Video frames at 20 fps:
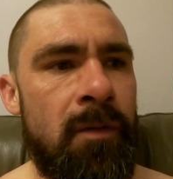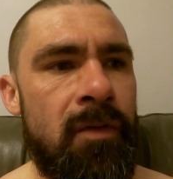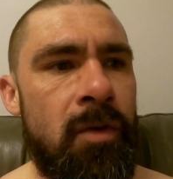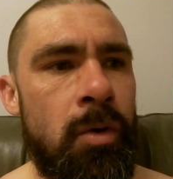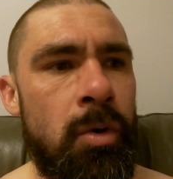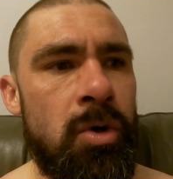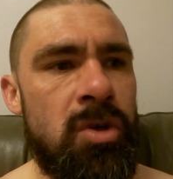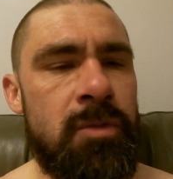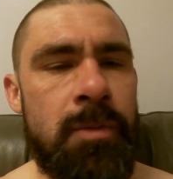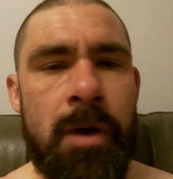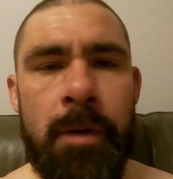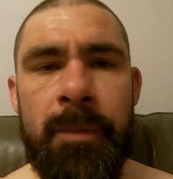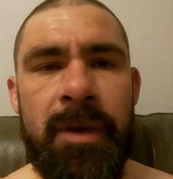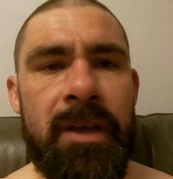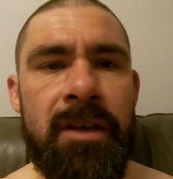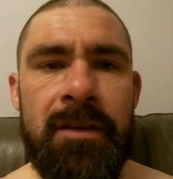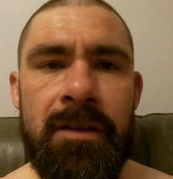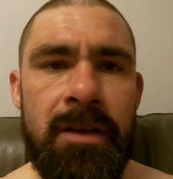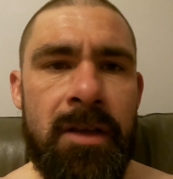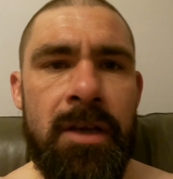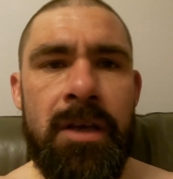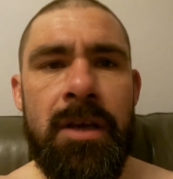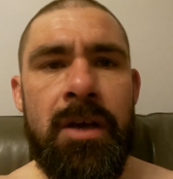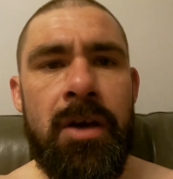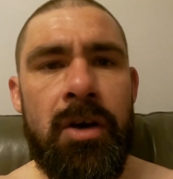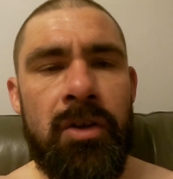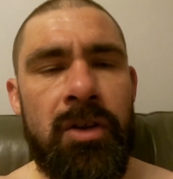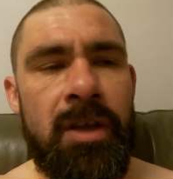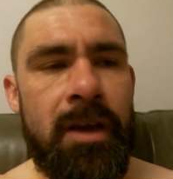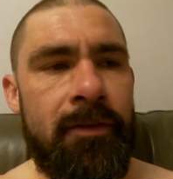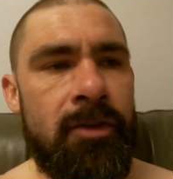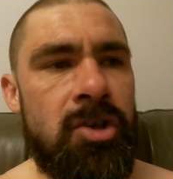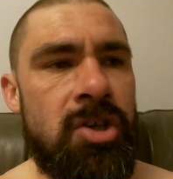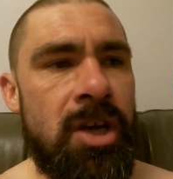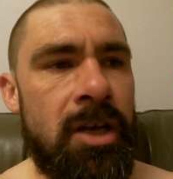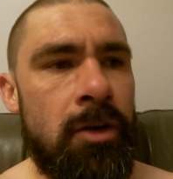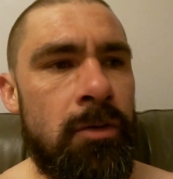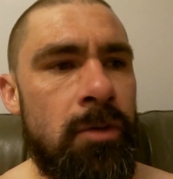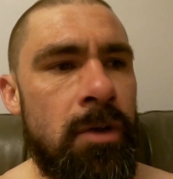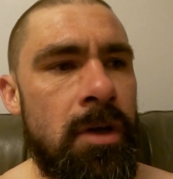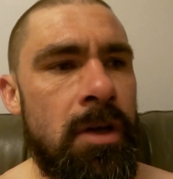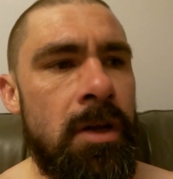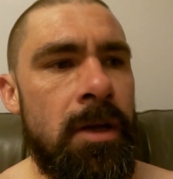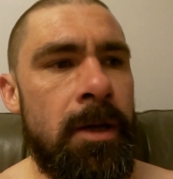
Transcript: of course, but I mean on the other channel.